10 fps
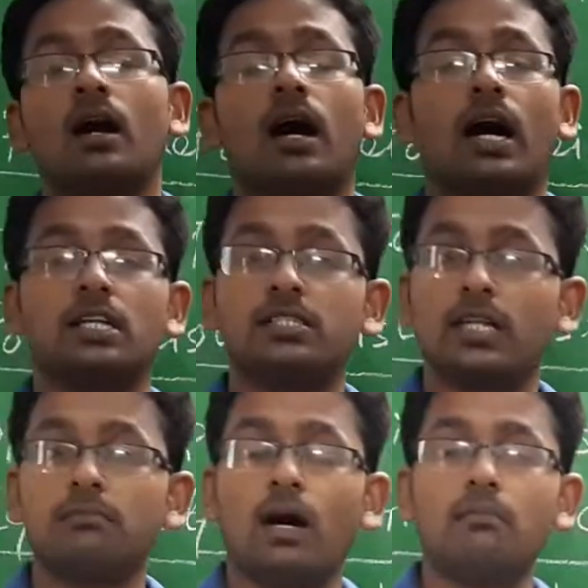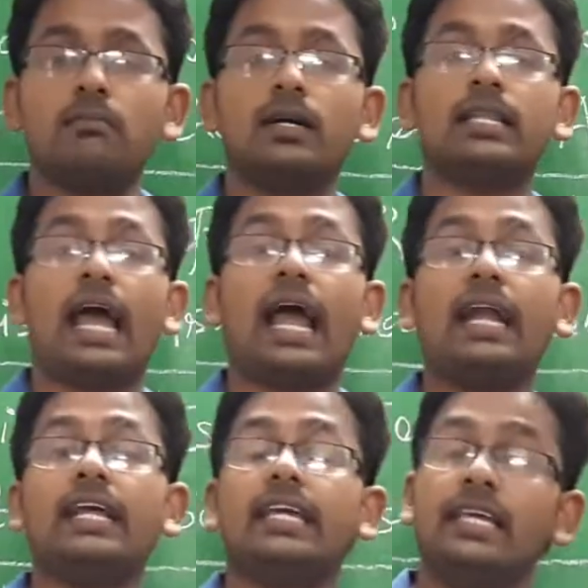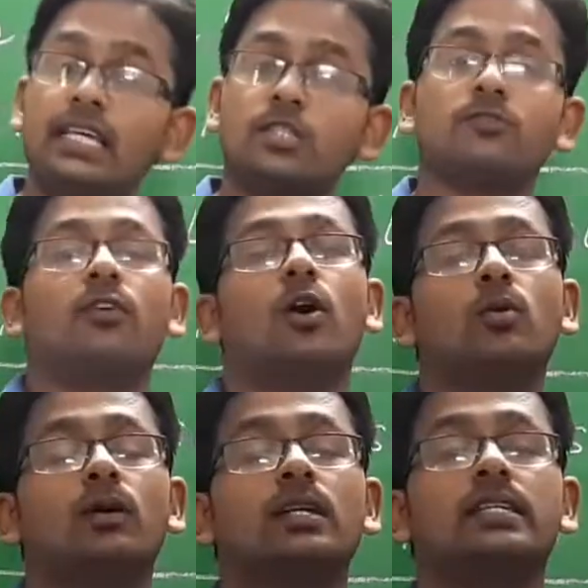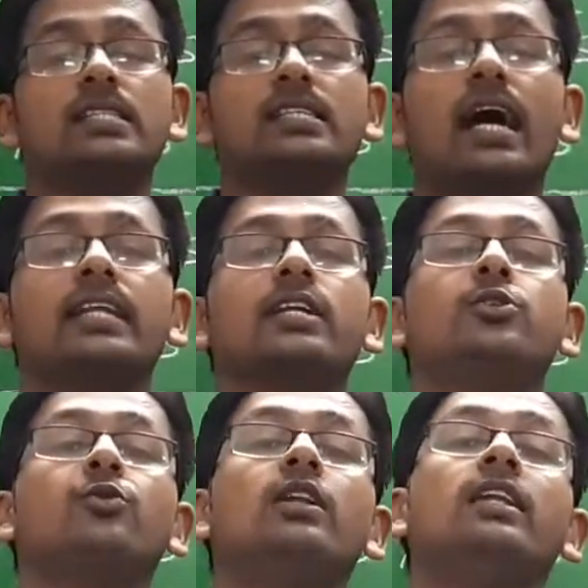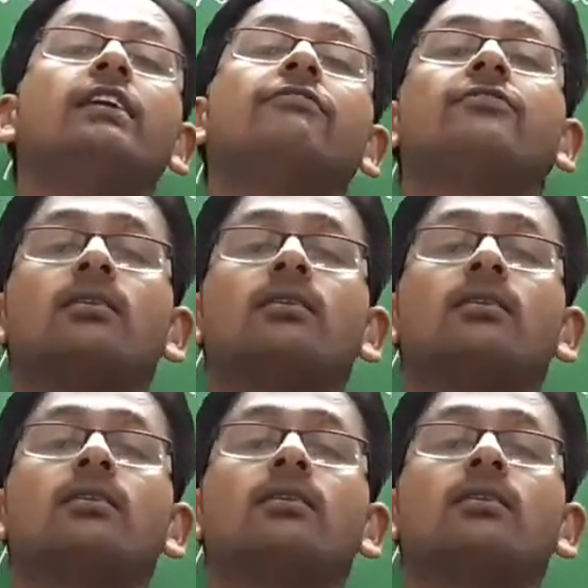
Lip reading: Hazrat Muhammad and his follower decided to leave